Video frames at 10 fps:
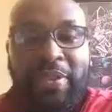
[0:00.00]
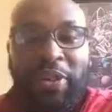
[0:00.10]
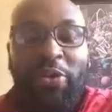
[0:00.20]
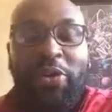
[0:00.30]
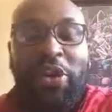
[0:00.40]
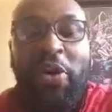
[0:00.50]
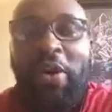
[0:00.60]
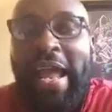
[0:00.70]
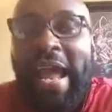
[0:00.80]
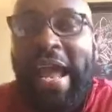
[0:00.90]
So
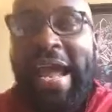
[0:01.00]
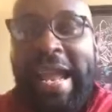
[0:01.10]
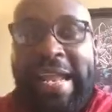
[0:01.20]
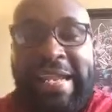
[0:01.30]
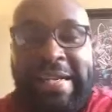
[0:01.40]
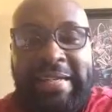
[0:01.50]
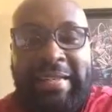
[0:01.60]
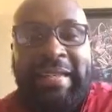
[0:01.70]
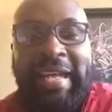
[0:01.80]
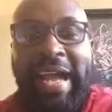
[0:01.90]
I
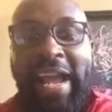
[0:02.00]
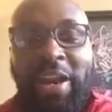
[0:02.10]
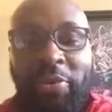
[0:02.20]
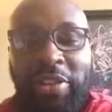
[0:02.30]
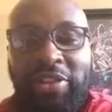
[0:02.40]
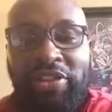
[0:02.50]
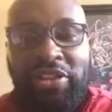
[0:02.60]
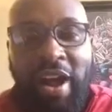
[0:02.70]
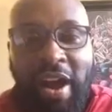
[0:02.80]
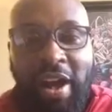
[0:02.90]
don't really
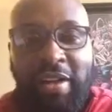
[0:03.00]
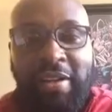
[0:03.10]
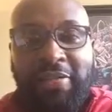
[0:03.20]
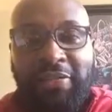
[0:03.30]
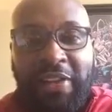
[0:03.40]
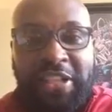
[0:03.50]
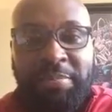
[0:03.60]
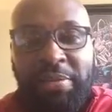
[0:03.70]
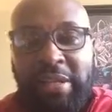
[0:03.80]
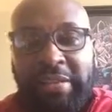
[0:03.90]
stalk
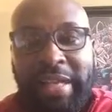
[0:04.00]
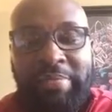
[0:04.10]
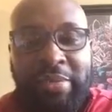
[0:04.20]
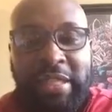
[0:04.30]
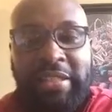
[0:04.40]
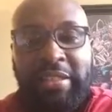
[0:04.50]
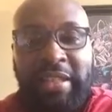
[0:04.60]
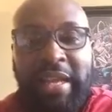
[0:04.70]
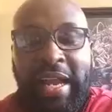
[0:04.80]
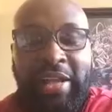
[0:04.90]
Facebook that much.
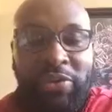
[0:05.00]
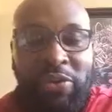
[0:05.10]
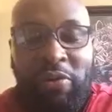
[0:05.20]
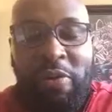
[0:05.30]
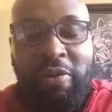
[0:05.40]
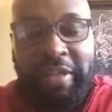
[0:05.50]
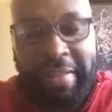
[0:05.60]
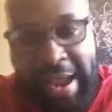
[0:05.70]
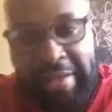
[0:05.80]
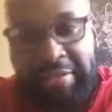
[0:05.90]
I do go on
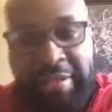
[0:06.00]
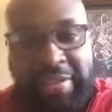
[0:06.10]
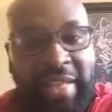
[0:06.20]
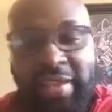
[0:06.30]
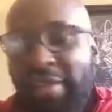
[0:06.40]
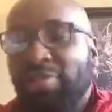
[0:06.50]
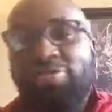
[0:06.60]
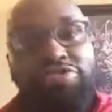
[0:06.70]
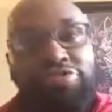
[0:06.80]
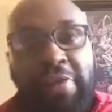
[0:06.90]
occasionally because I think it's a
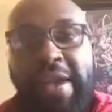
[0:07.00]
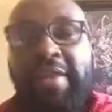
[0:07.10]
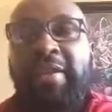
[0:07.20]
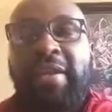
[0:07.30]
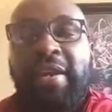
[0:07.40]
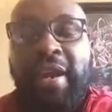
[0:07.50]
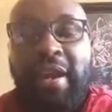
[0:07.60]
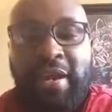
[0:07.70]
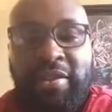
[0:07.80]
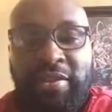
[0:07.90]
great
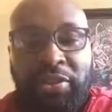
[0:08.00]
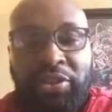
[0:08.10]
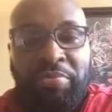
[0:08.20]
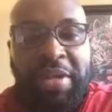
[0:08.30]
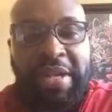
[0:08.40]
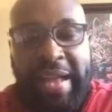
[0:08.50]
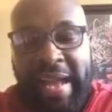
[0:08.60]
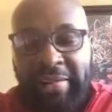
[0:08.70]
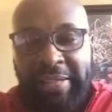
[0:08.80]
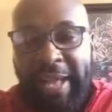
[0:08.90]
social media
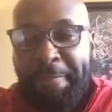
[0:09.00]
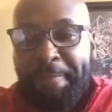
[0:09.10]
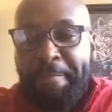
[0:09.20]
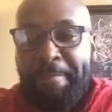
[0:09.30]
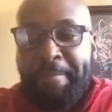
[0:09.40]
outlet.